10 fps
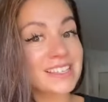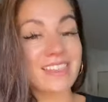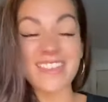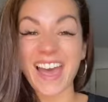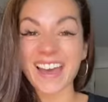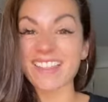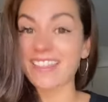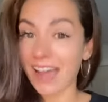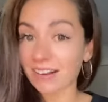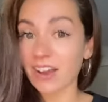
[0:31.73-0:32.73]
that
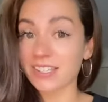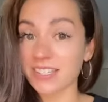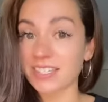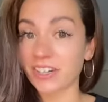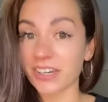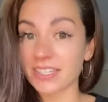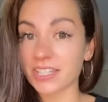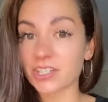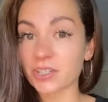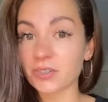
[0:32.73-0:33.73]
that causes serious
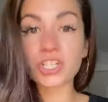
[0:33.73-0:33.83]
issues.